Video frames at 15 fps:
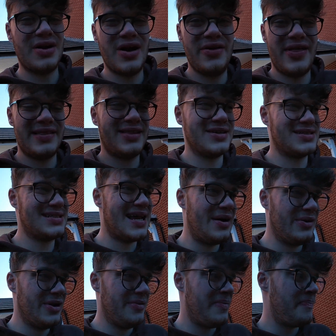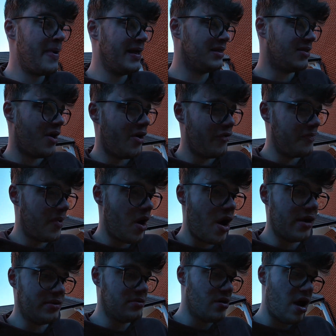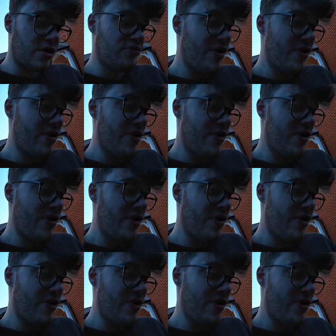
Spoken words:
know that does sound a bit daft, but I'd